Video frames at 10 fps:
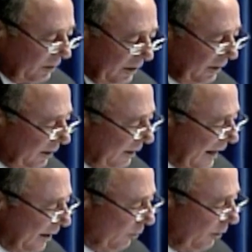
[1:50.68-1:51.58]
and uh,
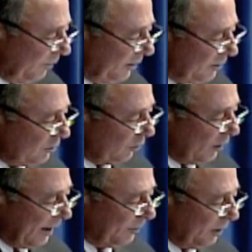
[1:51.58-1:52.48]
data rough-ins are
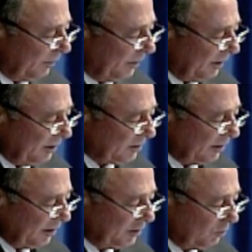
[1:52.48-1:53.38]
wrapped up and
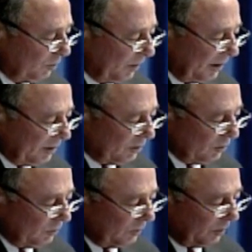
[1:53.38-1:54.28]
installation will begin
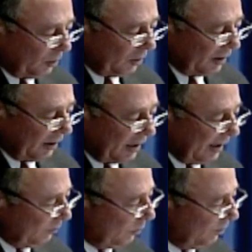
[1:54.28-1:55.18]
soon. The parking
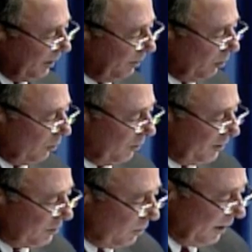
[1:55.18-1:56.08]
lot will be poured
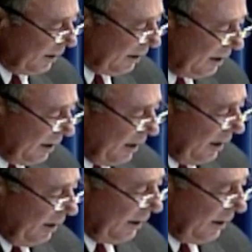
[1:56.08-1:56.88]
this week and